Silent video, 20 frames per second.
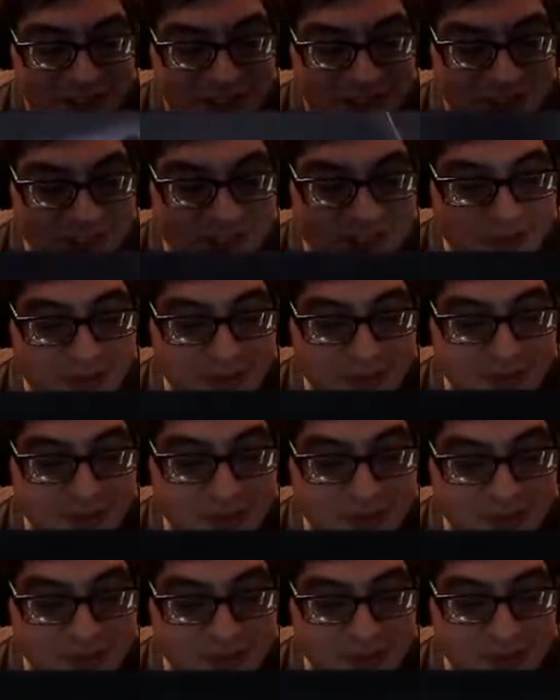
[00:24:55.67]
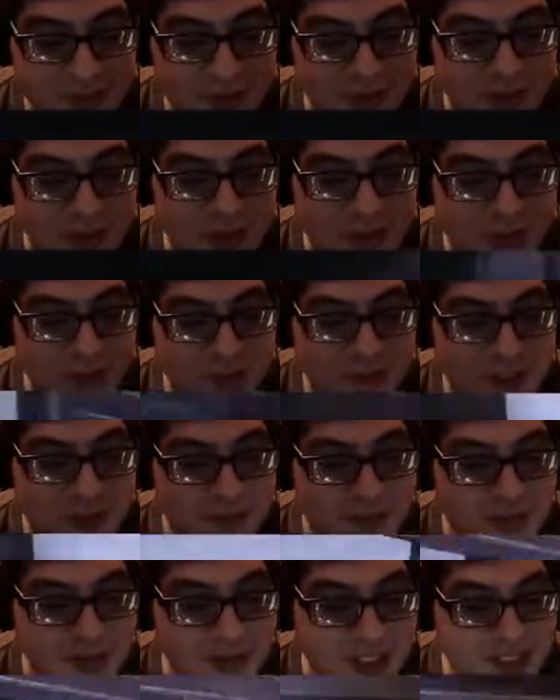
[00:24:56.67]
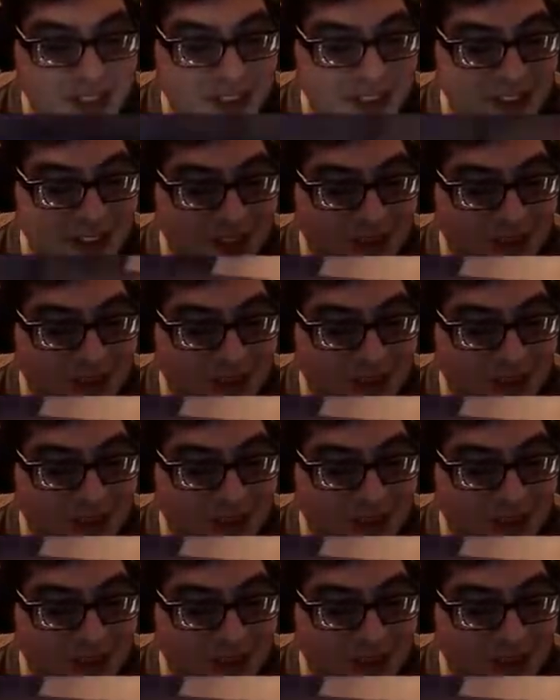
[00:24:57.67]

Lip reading: I don't even know if the Wonder Swan was even released in the